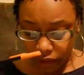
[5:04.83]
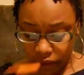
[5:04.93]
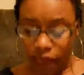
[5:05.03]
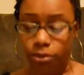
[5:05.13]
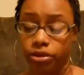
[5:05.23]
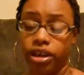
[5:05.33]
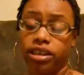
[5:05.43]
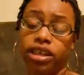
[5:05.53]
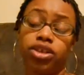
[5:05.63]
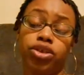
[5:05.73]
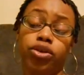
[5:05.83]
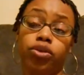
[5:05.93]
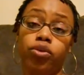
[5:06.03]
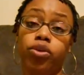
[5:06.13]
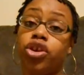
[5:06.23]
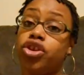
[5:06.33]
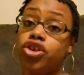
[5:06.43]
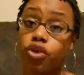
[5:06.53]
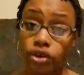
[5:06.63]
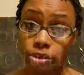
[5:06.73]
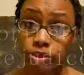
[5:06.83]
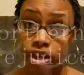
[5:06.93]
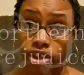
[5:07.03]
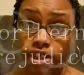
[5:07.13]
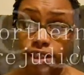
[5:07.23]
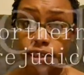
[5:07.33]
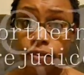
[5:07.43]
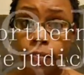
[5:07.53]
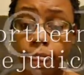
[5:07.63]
That brings us to Northern prejudice.